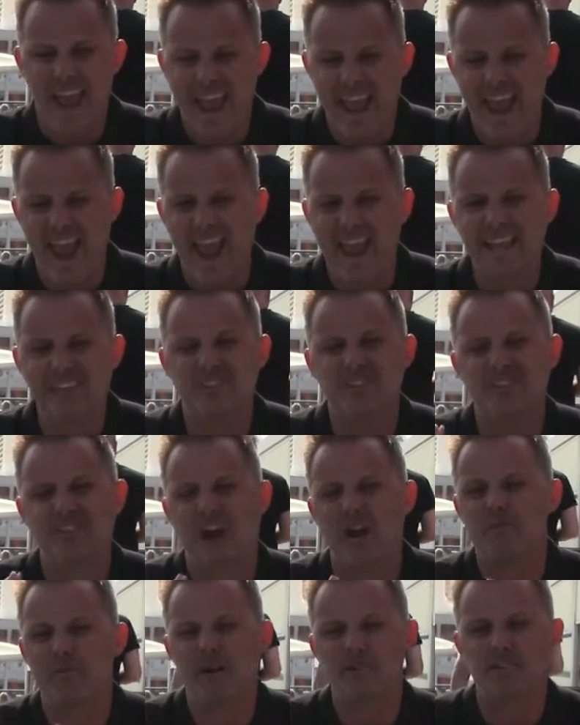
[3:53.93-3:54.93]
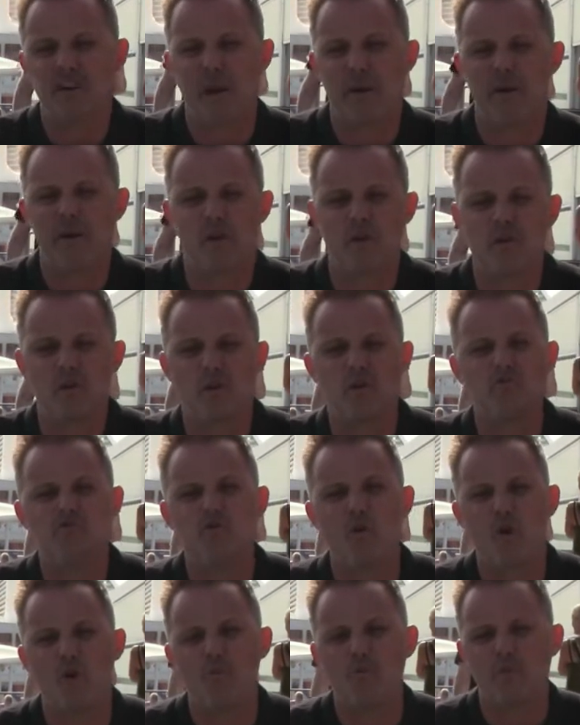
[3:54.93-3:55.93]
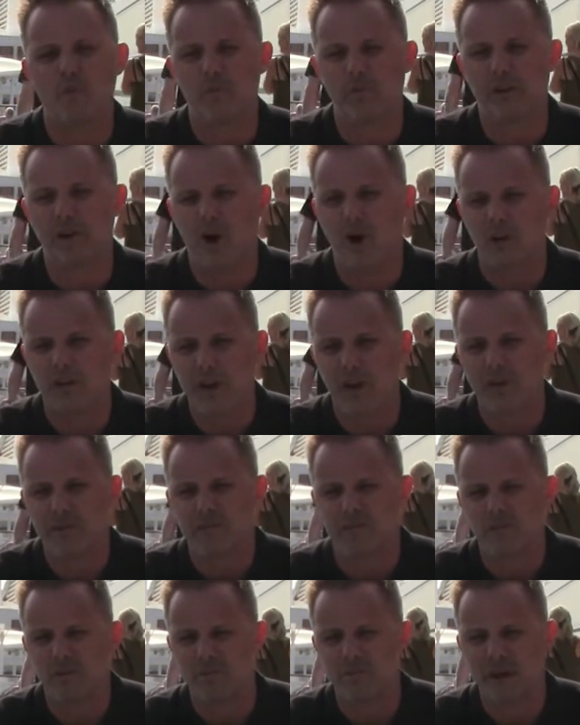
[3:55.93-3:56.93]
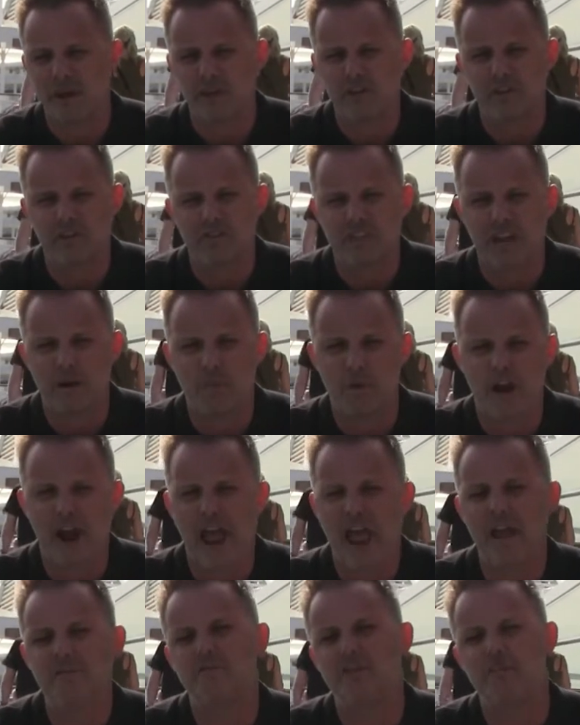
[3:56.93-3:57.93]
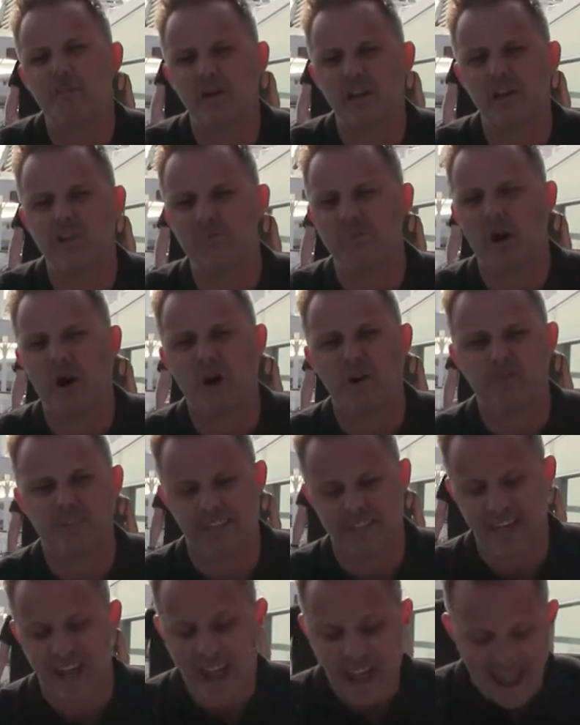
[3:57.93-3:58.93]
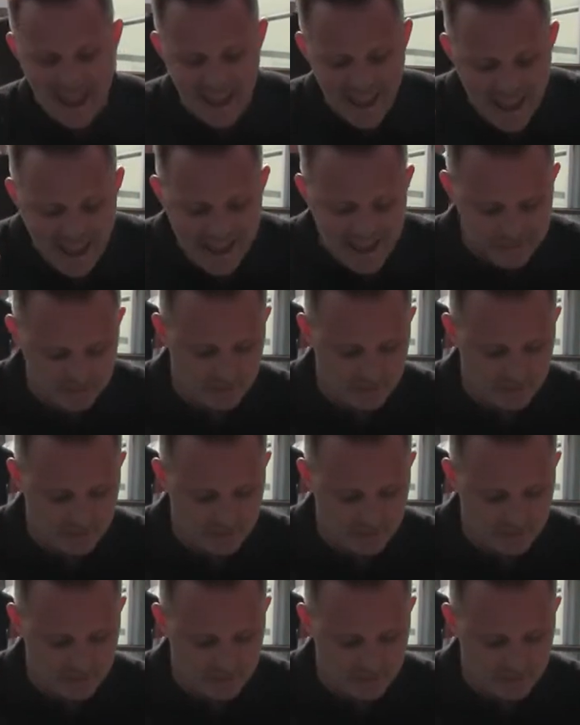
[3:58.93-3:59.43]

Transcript: it is so much going on. You've got the Royal Promenade going through the middle of the ship where everybody is partying. It is